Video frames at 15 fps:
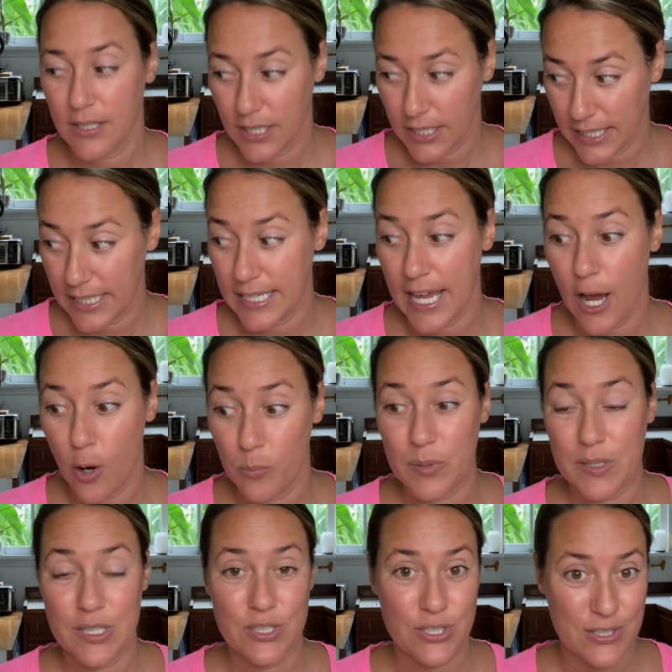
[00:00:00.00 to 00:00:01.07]
can help,
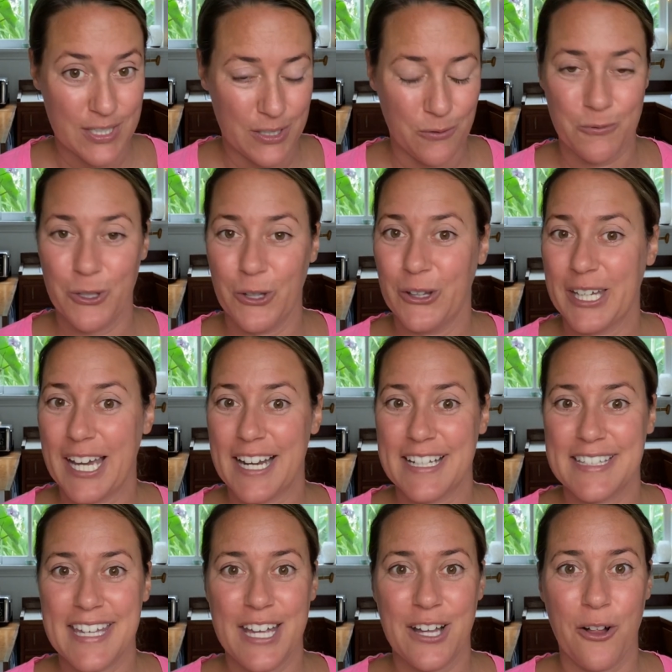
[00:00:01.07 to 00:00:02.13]
but you really got to
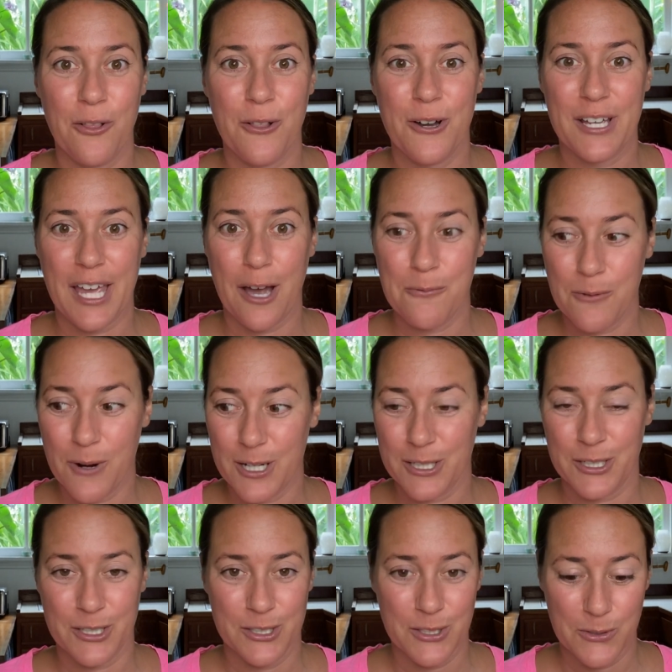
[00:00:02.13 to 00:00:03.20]
take a look at what
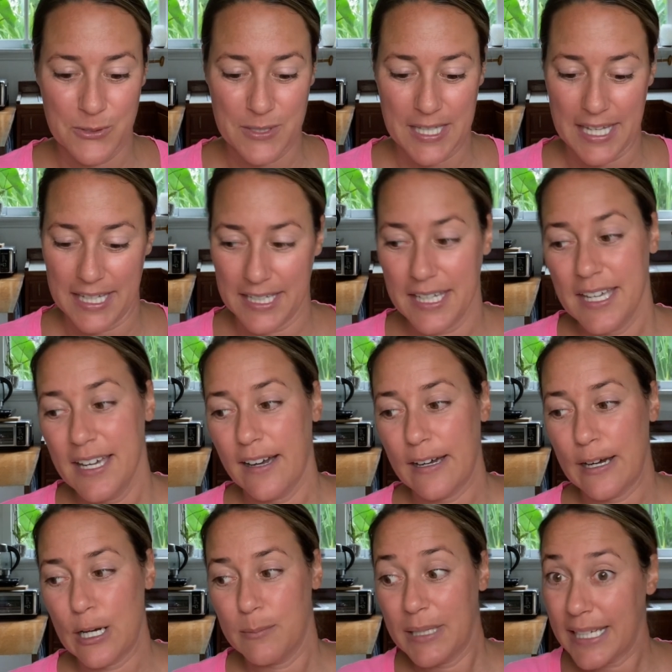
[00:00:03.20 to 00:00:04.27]
you're using,
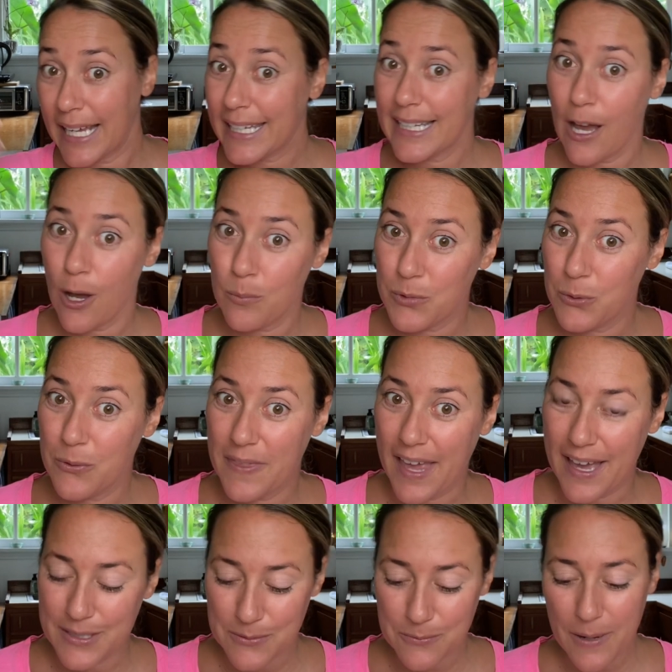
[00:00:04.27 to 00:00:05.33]
and I can help you with
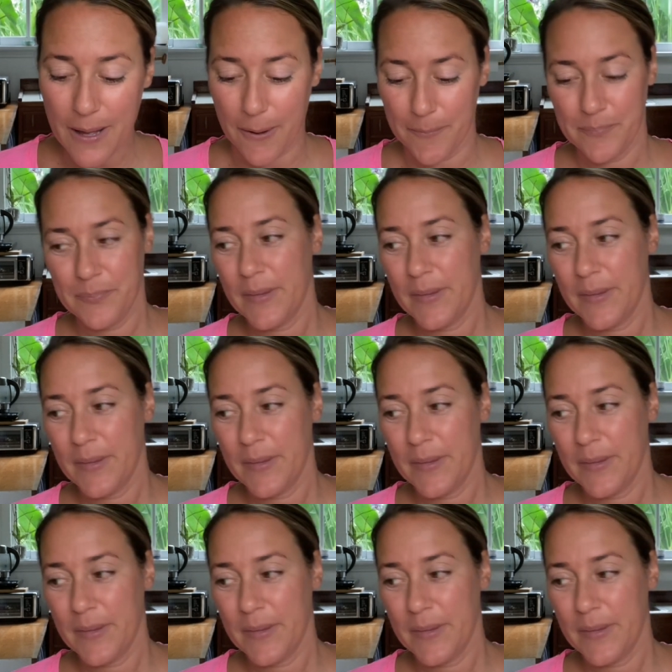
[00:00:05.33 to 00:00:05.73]
that as well.